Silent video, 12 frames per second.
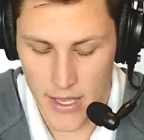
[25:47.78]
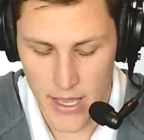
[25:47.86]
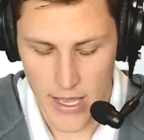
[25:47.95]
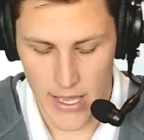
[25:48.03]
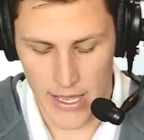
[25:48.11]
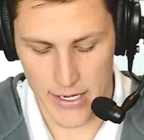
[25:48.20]

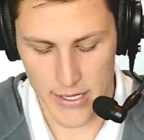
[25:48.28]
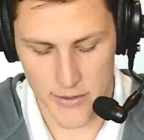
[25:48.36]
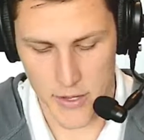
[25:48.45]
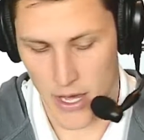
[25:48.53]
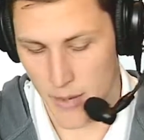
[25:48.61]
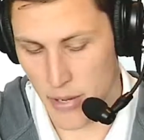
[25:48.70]
and it's
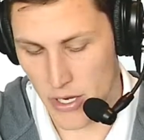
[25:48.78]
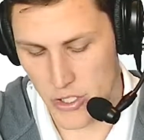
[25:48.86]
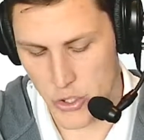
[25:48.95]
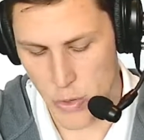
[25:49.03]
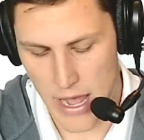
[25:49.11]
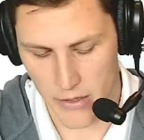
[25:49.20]

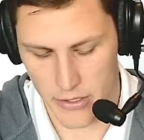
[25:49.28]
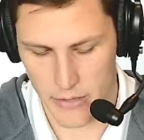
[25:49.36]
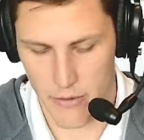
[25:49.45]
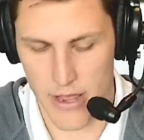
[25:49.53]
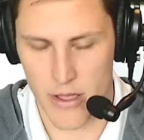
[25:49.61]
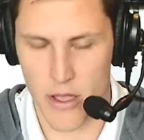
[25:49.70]
punctuality,
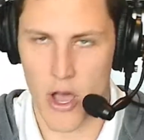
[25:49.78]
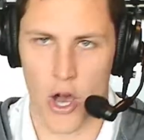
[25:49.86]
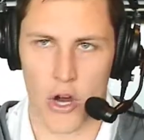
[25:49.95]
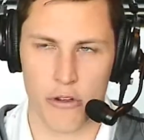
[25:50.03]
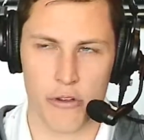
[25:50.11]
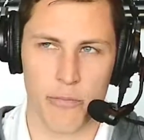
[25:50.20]
right?
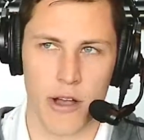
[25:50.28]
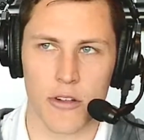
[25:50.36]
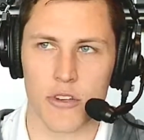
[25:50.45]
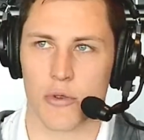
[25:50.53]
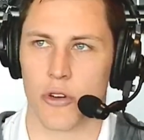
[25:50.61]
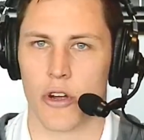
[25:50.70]
Are you
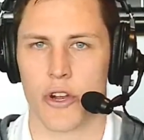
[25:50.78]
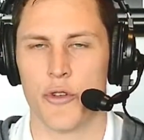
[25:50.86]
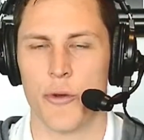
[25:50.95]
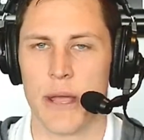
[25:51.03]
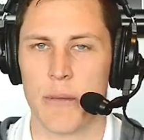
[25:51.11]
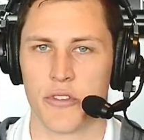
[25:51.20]
punctual? Are you
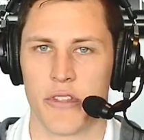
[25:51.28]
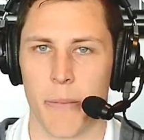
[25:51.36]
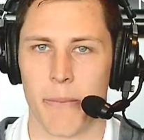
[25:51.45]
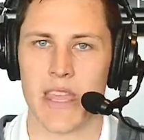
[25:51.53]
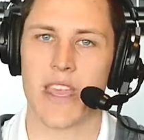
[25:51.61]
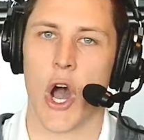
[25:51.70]
able to
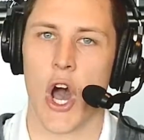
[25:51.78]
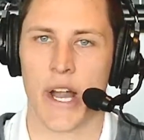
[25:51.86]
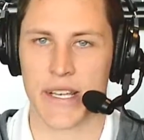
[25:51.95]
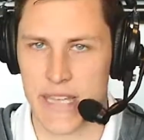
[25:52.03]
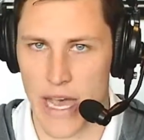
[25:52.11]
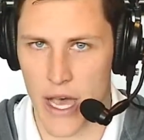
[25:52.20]
be on
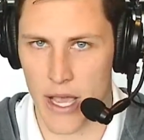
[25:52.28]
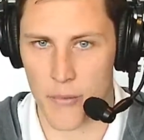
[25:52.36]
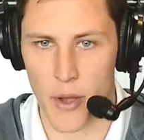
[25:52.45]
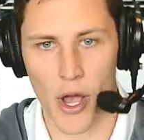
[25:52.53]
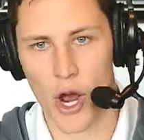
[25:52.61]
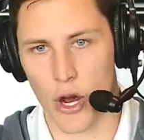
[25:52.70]
time?
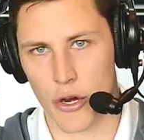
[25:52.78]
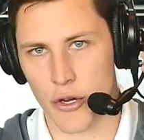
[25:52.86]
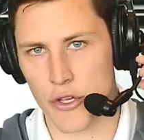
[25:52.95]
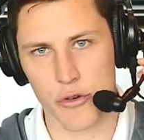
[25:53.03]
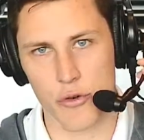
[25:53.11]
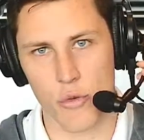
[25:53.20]
Are
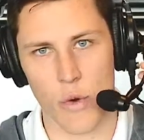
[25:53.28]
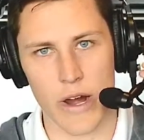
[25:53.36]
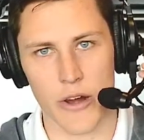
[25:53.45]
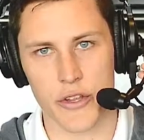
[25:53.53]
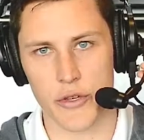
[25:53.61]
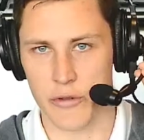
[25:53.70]
you
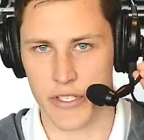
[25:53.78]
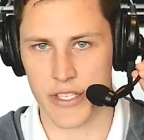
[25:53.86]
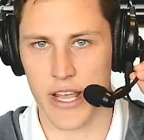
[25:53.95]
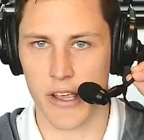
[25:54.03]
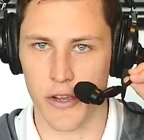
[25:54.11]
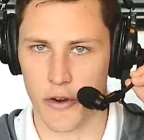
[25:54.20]
where you
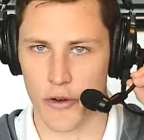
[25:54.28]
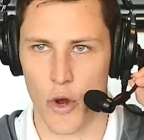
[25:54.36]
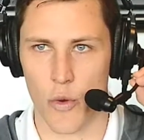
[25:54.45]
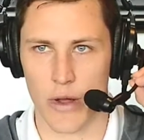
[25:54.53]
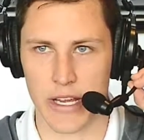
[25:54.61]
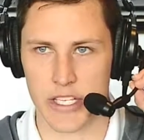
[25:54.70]
say you're
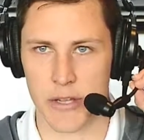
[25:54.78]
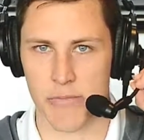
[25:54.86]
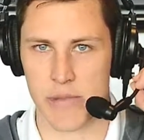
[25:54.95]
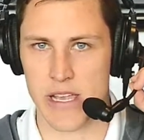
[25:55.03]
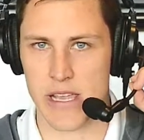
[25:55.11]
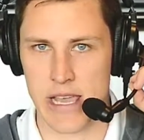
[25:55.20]
going to
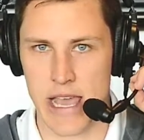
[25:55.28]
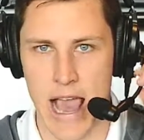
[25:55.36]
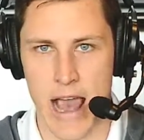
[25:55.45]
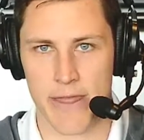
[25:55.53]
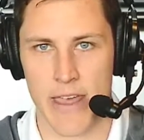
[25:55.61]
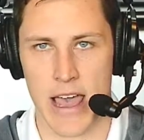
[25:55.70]
be
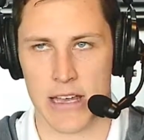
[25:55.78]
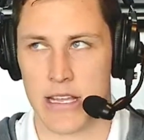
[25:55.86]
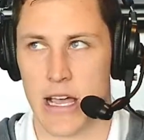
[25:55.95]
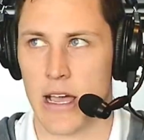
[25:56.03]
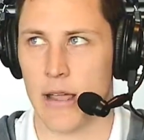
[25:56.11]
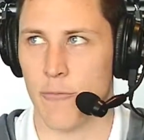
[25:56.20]
at that
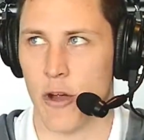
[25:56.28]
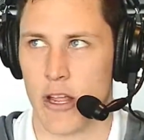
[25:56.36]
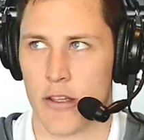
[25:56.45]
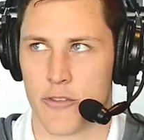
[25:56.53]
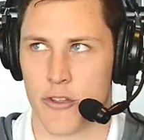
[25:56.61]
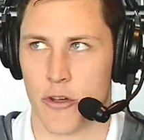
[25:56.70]
time,
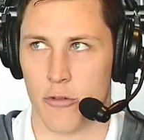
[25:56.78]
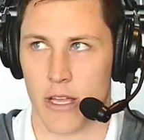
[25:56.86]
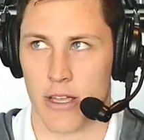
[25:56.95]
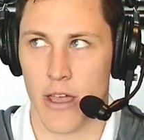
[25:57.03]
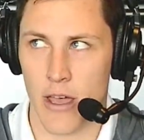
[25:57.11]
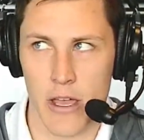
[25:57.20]
right? So
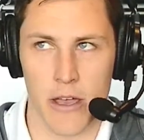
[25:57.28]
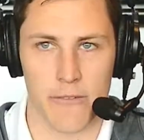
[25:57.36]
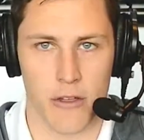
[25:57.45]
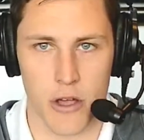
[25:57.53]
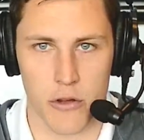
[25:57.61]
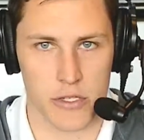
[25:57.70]
like if a
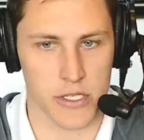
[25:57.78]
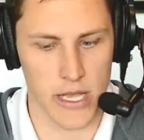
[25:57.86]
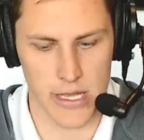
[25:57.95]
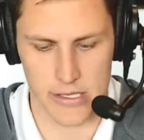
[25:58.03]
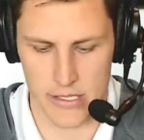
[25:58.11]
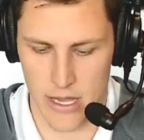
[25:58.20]
coach
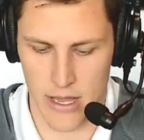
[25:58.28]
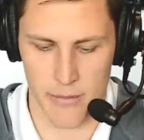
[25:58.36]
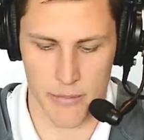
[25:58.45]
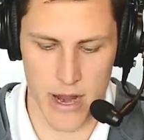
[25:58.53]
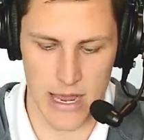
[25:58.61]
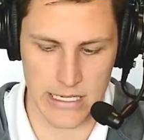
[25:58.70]
says a
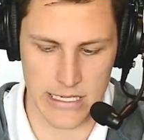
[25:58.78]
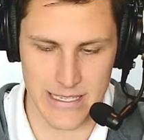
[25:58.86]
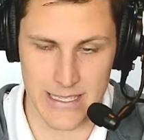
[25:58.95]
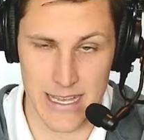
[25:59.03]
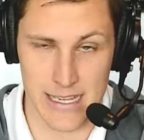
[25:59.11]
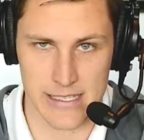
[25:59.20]
practice
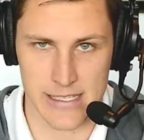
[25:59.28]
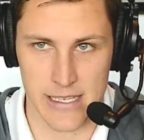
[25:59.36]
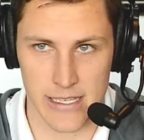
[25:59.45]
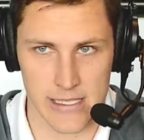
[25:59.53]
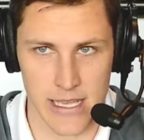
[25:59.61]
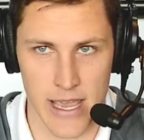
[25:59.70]
is at
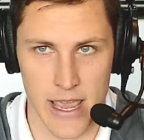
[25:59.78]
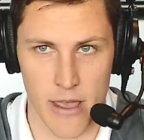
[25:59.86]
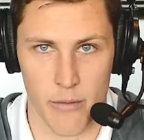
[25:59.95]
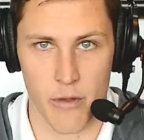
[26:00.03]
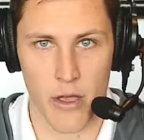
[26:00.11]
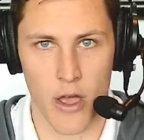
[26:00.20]
6
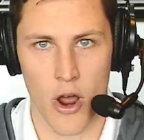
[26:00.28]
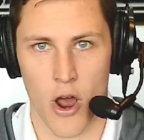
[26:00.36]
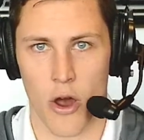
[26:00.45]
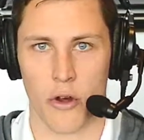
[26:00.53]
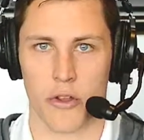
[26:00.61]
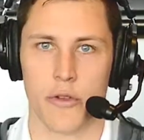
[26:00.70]
a.m.,
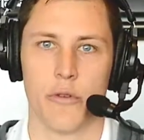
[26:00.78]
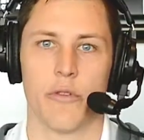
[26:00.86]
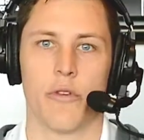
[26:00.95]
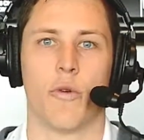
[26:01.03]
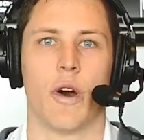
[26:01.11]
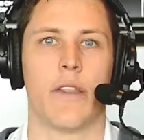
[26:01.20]
are you the
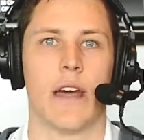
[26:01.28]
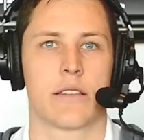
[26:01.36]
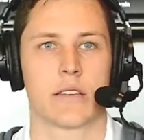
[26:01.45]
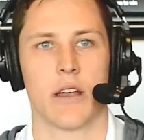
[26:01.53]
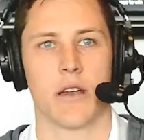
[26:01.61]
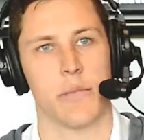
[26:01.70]
one that's
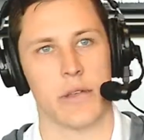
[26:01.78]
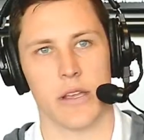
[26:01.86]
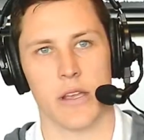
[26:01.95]
going to be